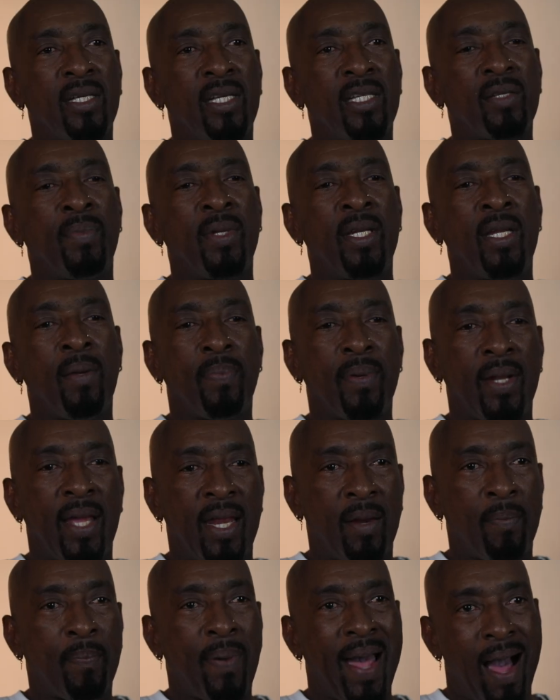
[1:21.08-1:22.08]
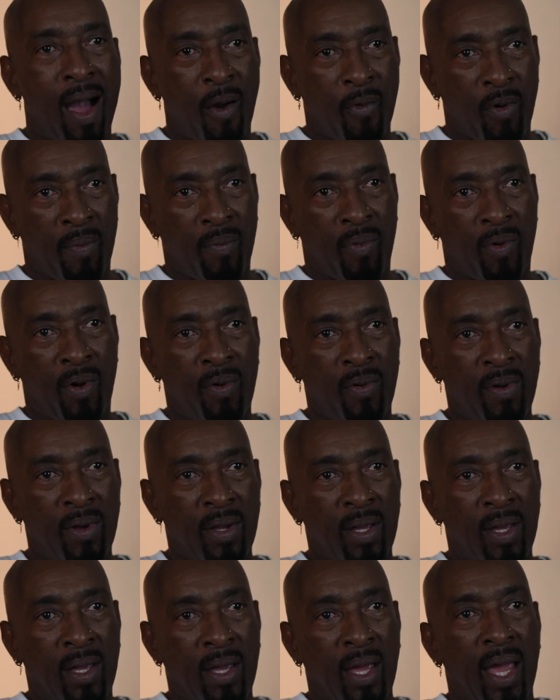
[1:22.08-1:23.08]
of his manipulated power, bro.
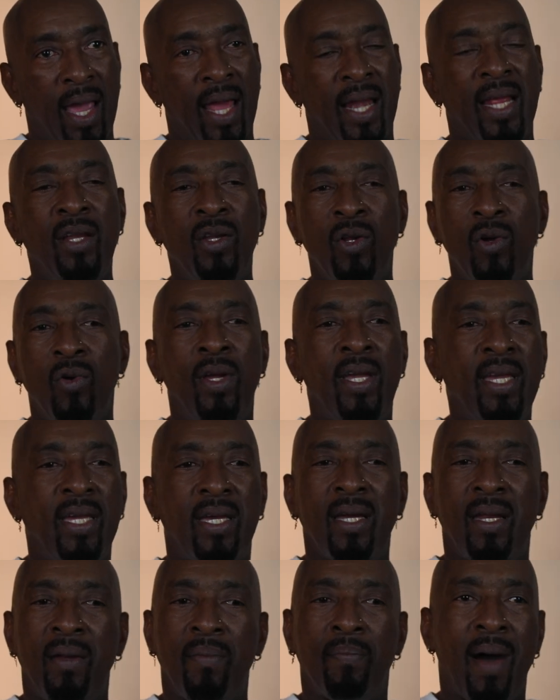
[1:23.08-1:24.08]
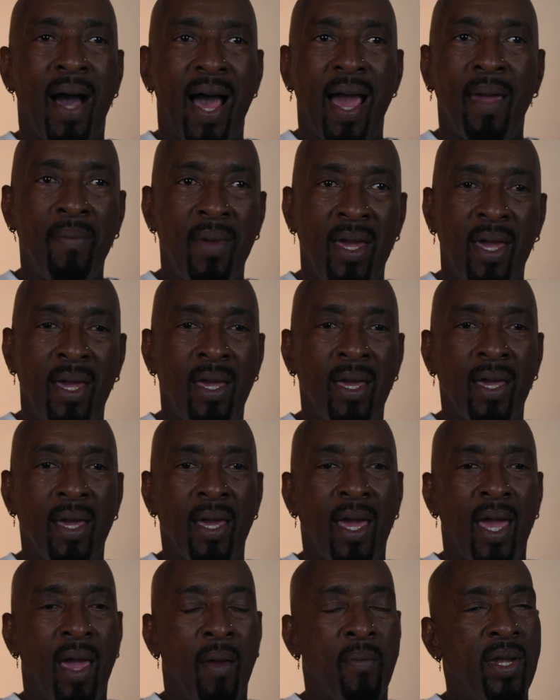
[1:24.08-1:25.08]
And he knew he couldn't buy me
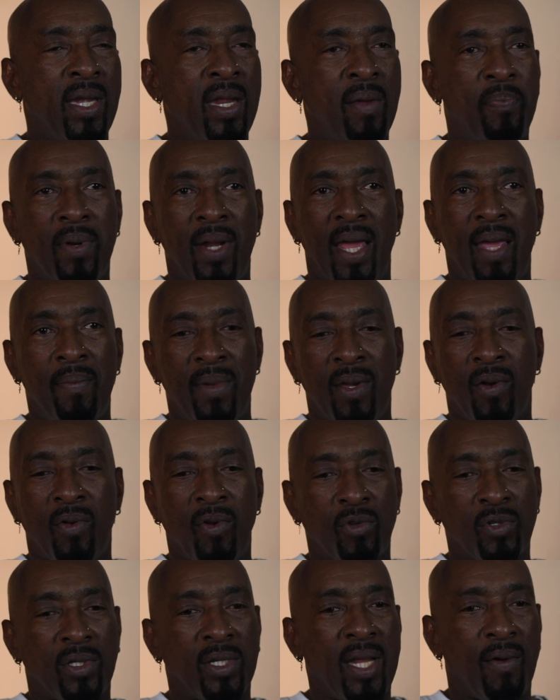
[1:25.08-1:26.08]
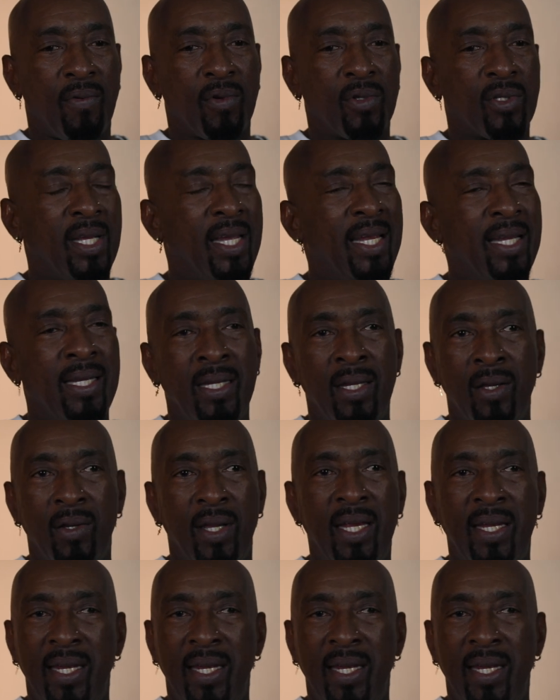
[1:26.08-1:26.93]
and manipulate me on those levels. He knew he